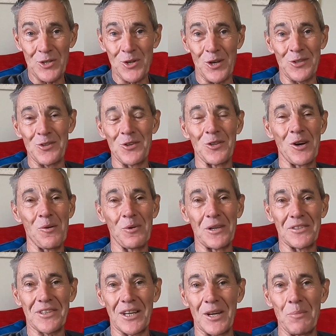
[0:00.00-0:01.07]
certain you know what
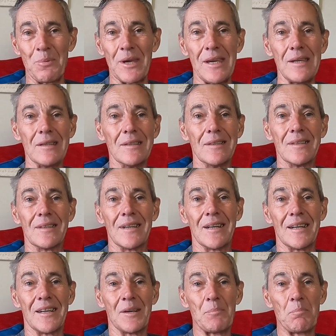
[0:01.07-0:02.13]
it's going to be.
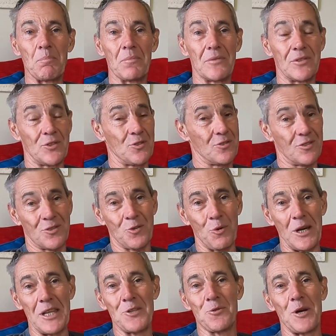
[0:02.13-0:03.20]

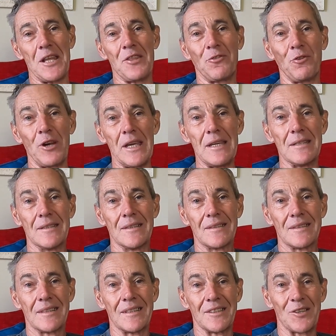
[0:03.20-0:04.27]
2023,
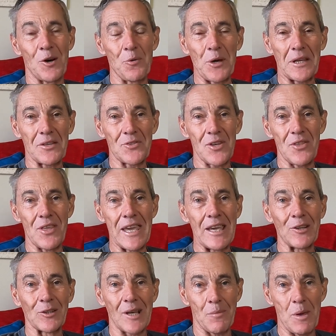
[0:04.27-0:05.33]
are we going to see the
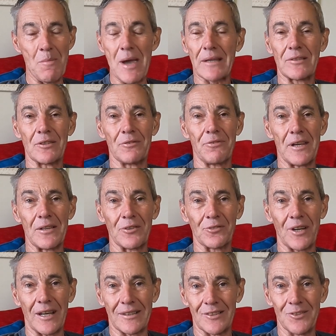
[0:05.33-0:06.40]
Eagle coming back to defend his
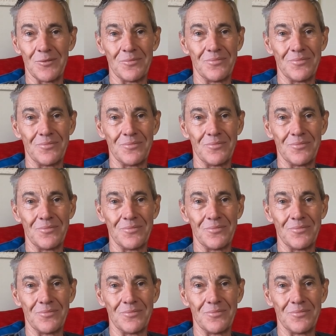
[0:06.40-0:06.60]
title?